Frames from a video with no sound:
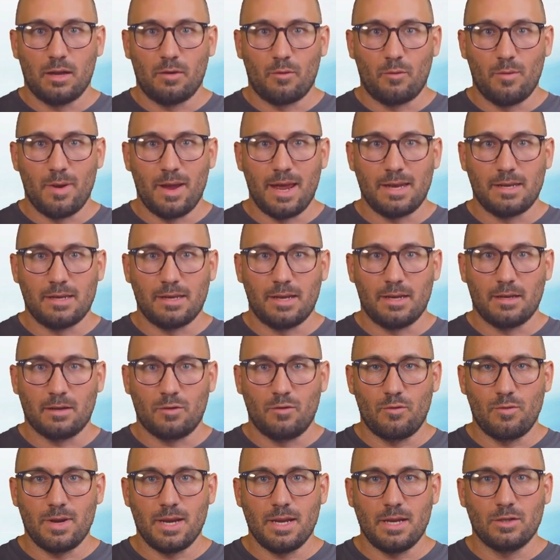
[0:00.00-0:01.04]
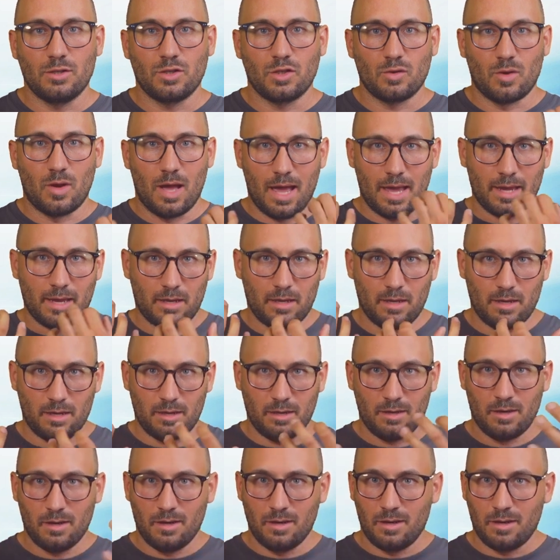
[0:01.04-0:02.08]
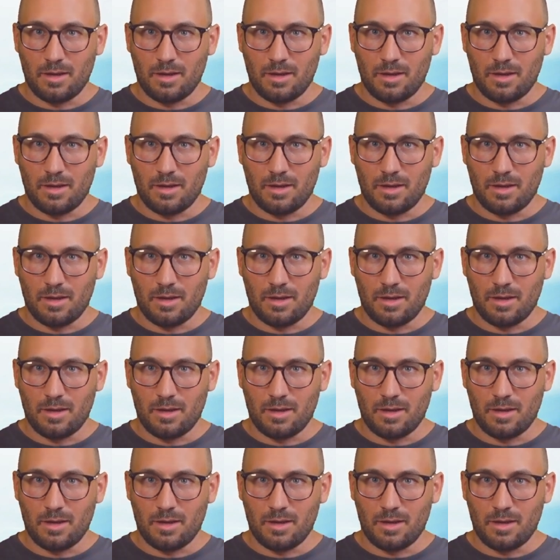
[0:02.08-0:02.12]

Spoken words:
red and green, so I can